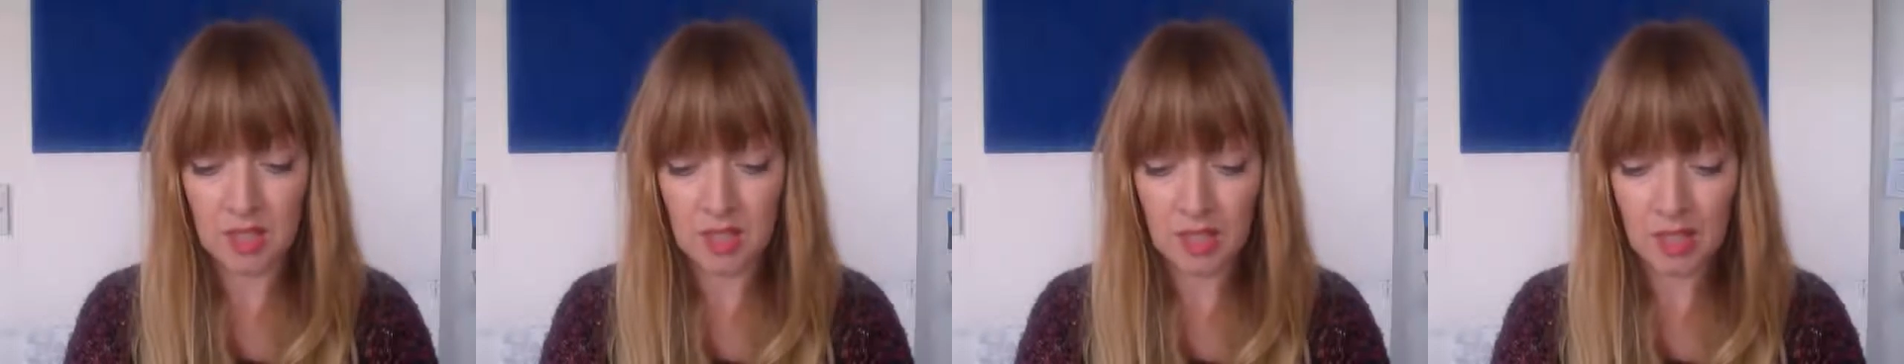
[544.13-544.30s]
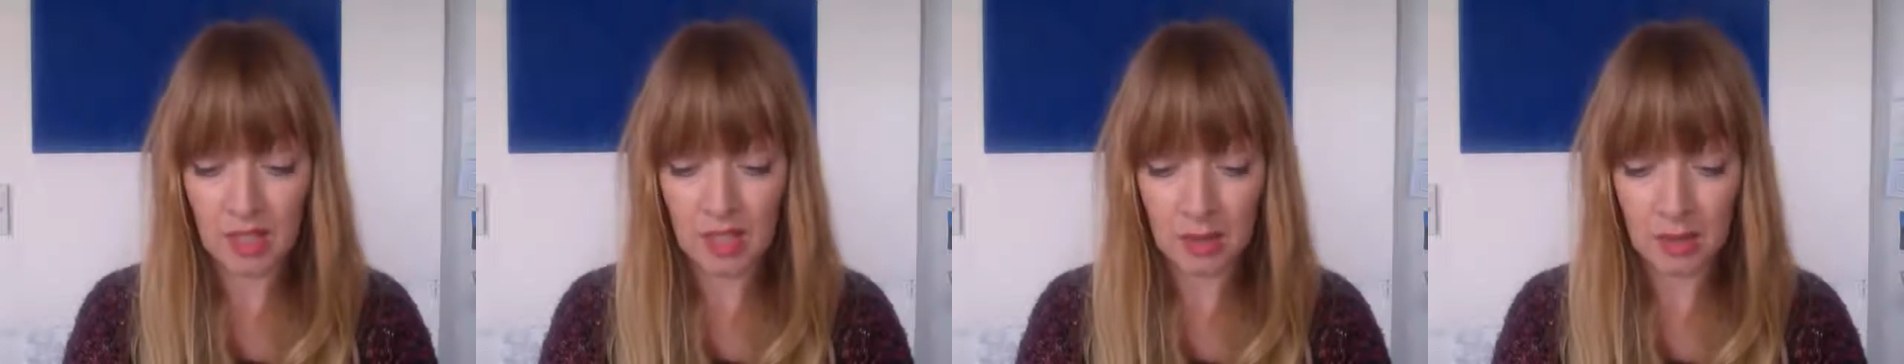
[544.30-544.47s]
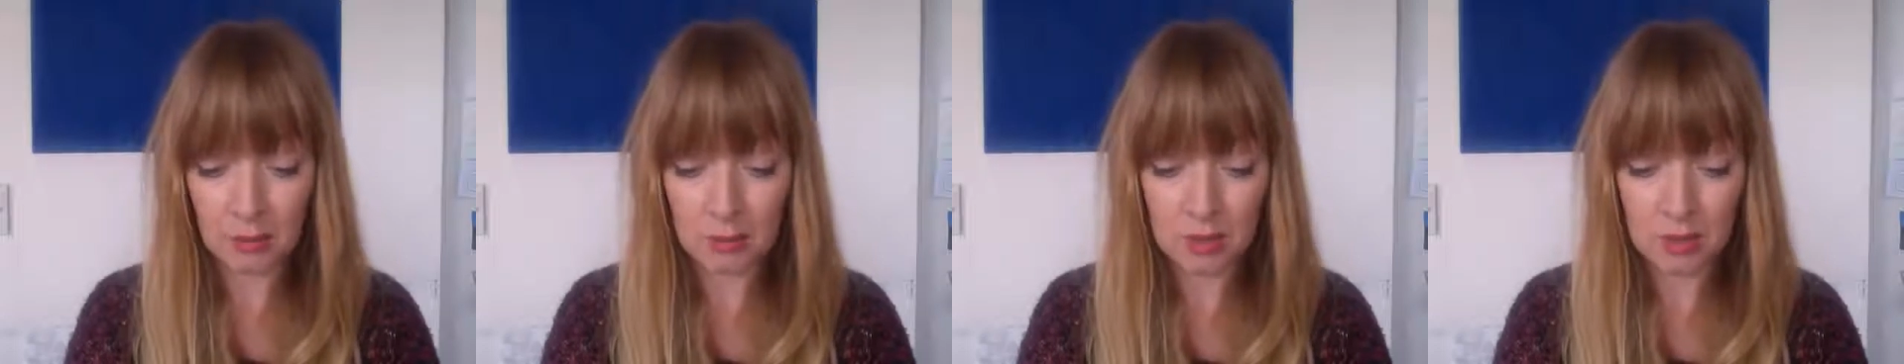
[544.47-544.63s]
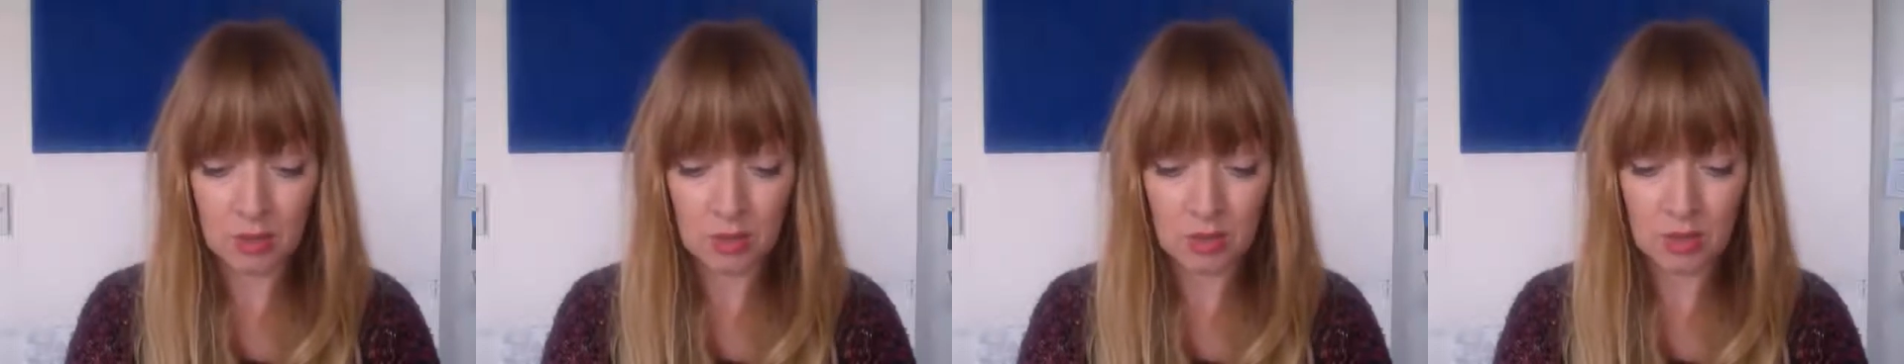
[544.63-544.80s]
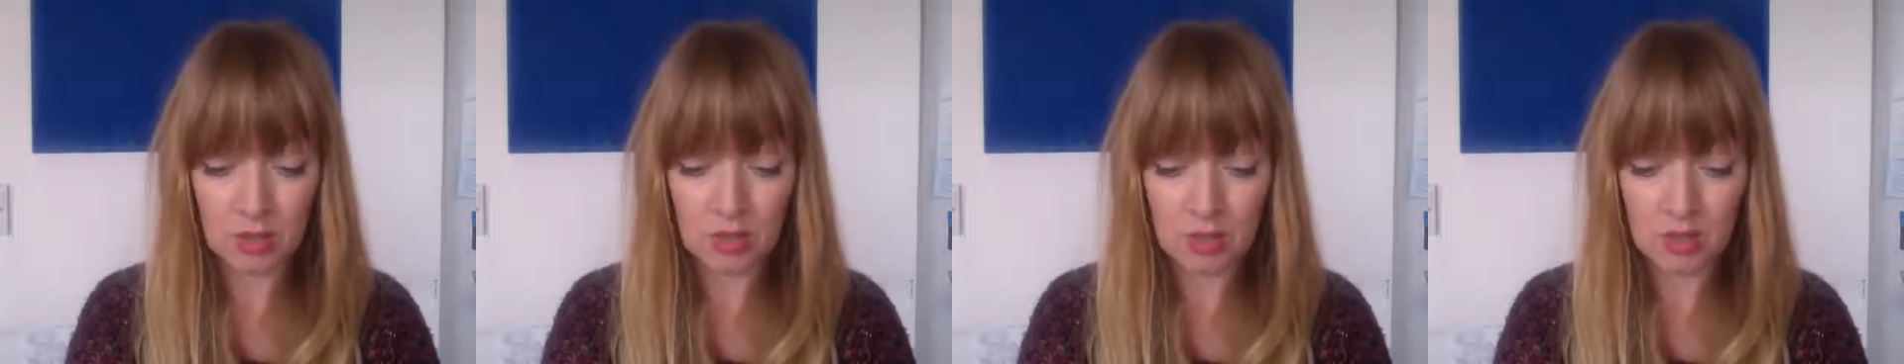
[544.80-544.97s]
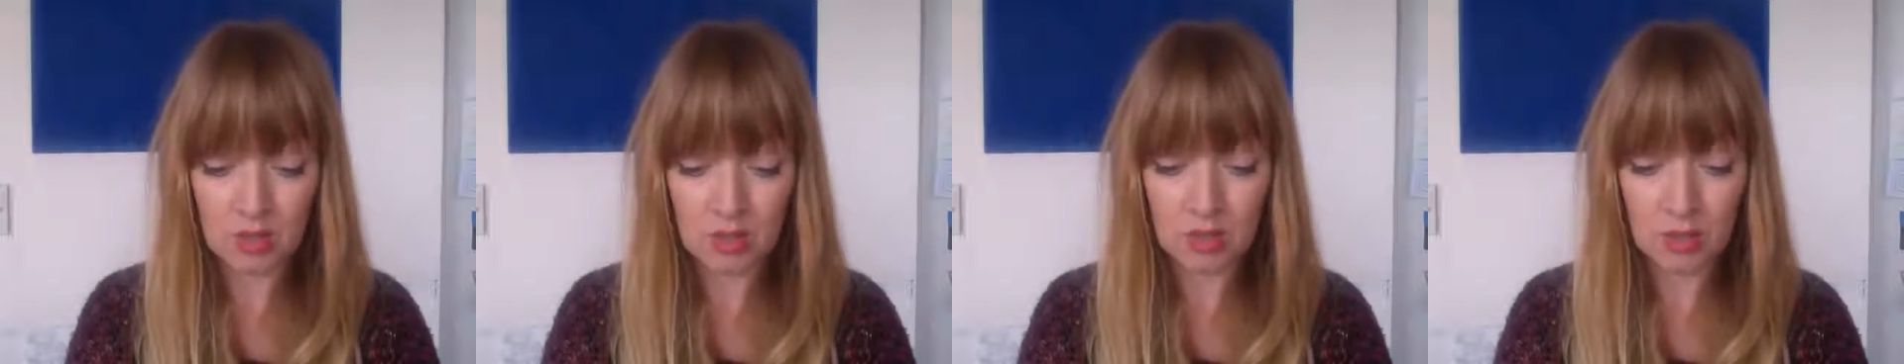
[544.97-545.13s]
almond
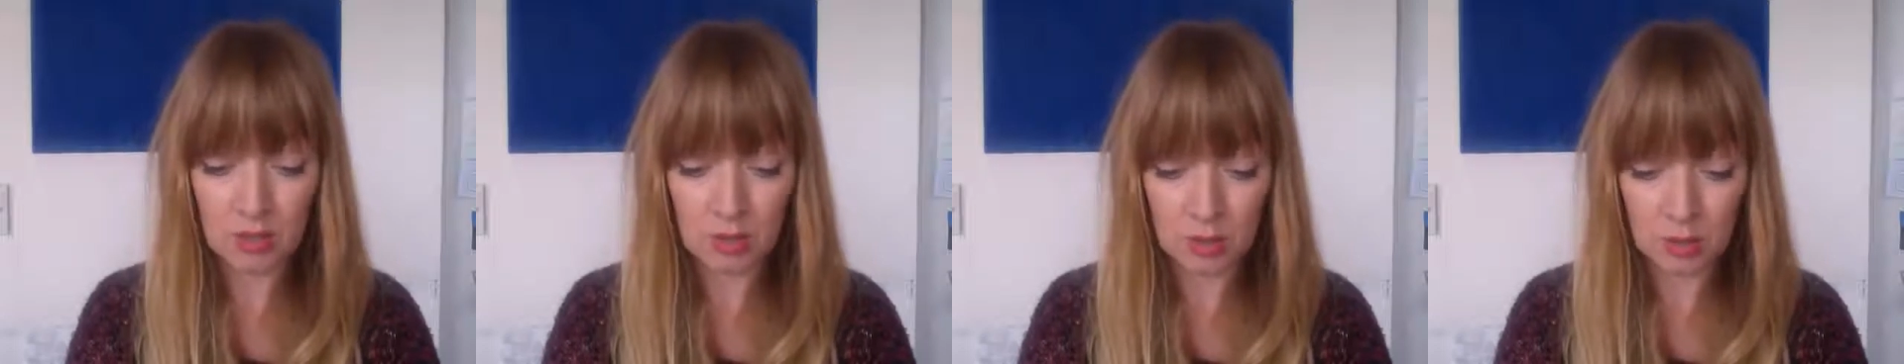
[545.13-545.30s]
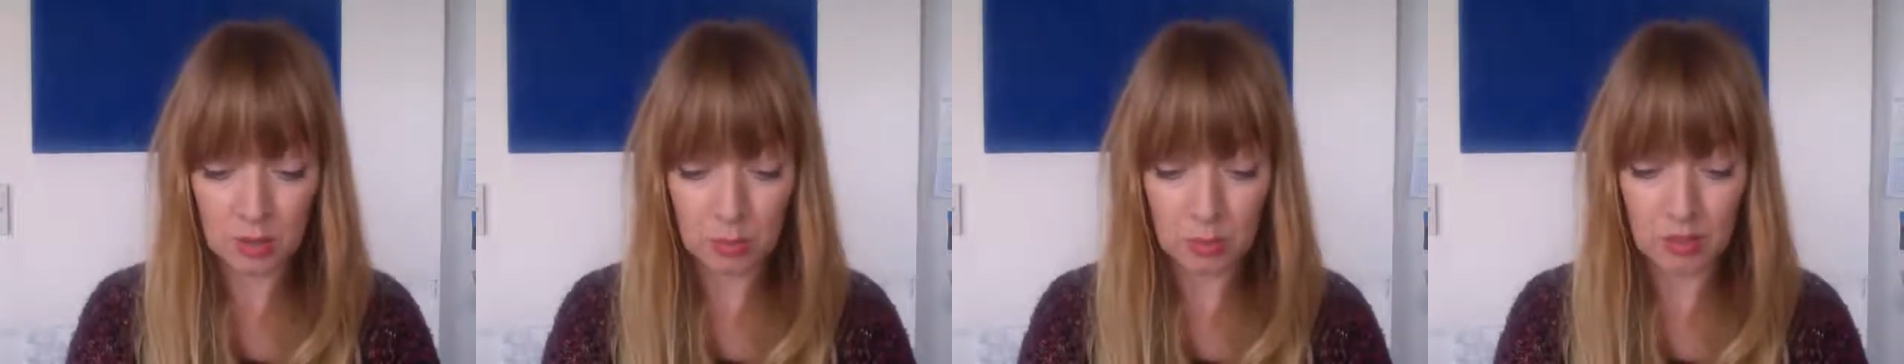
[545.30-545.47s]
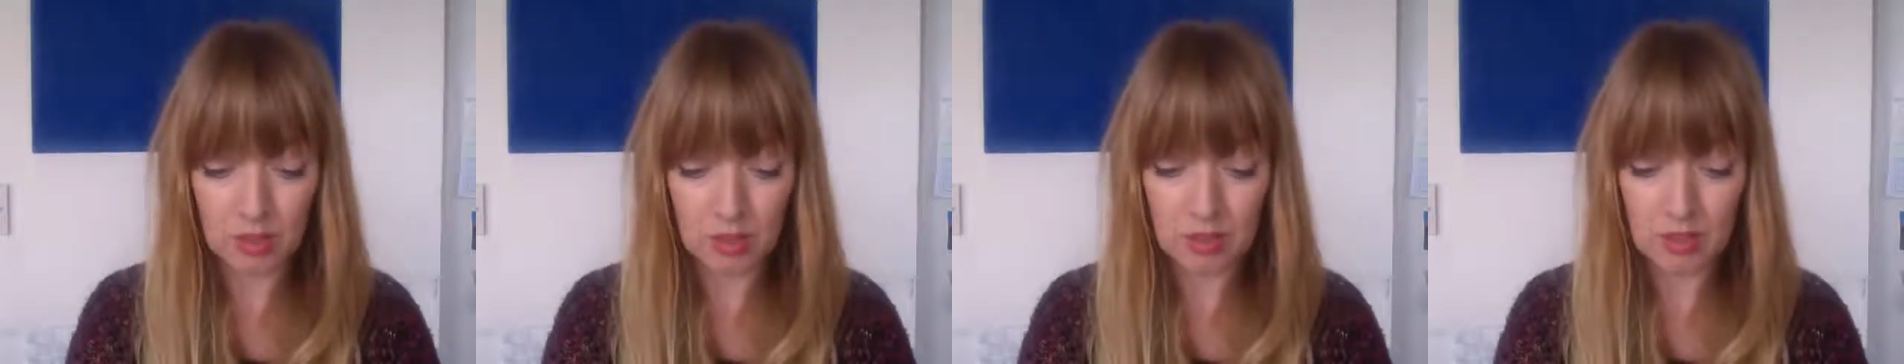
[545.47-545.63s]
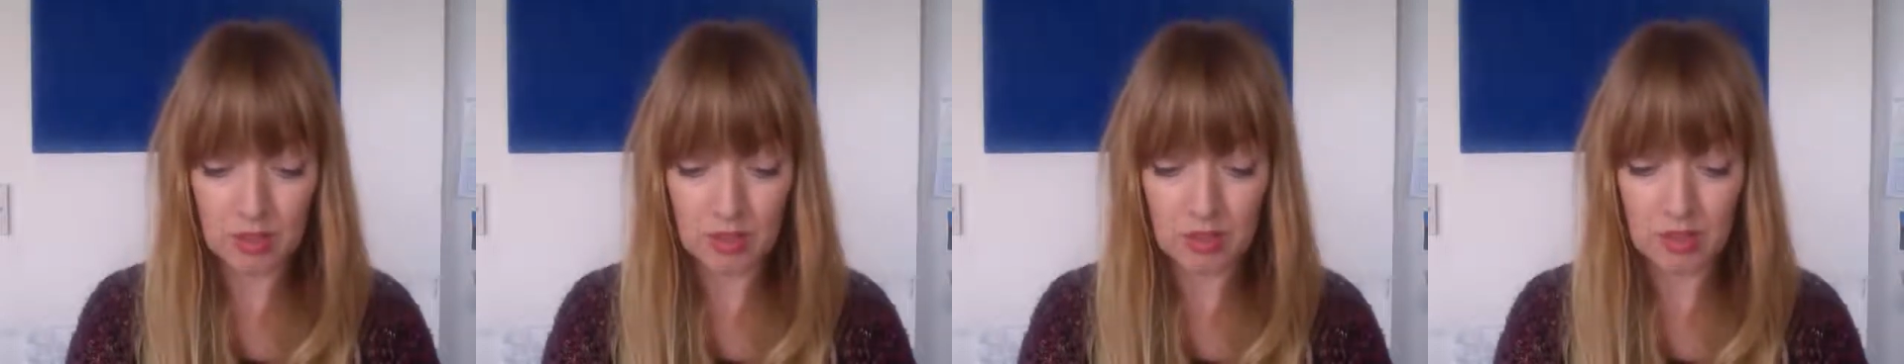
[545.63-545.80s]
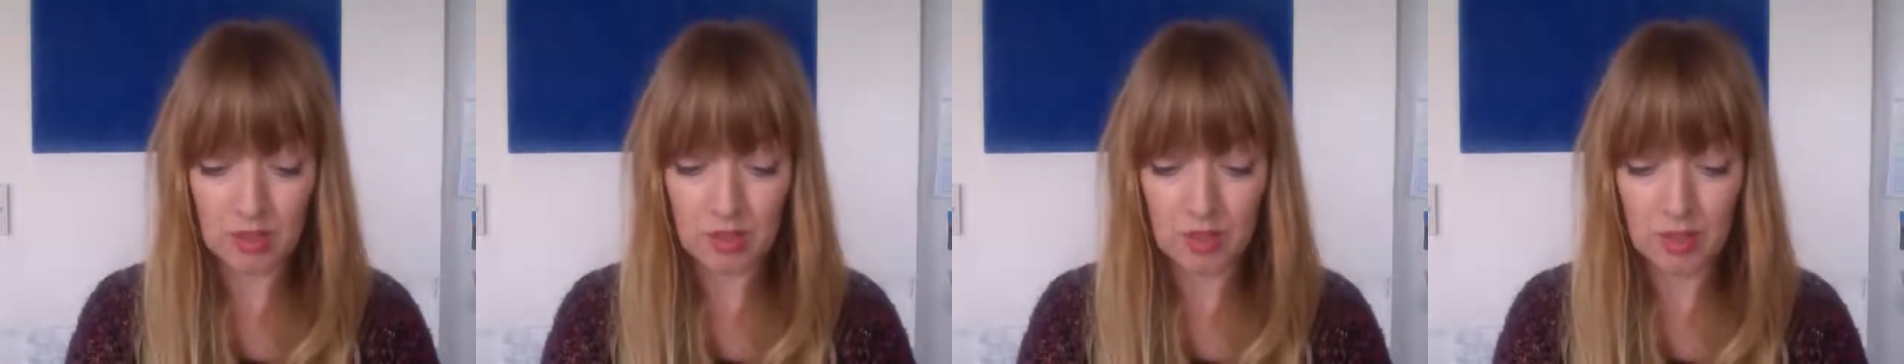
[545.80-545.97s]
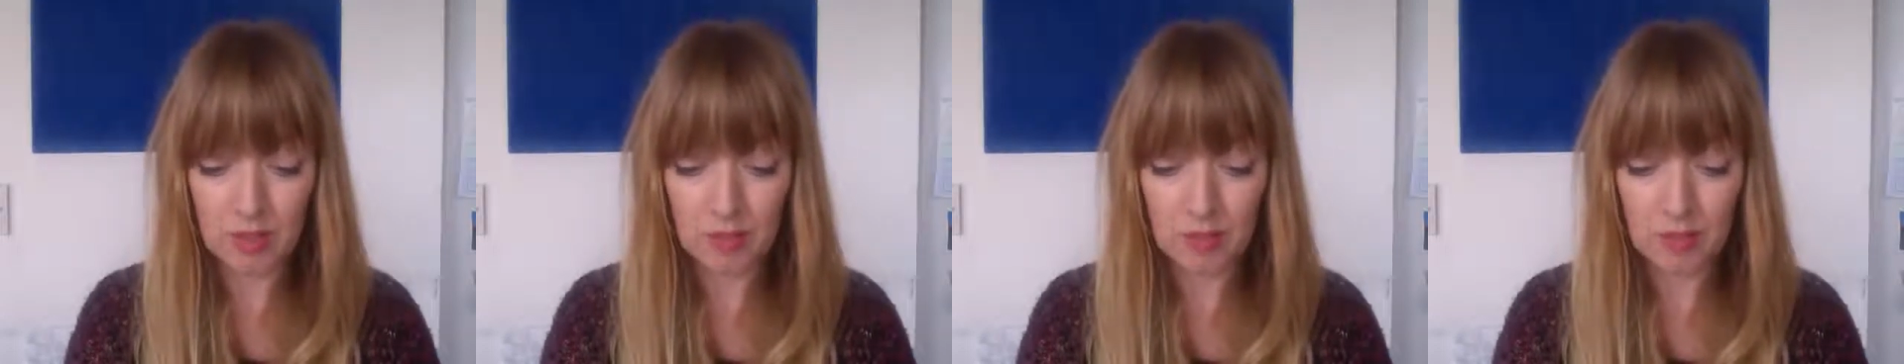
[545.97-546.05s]
oil, cocoa butter,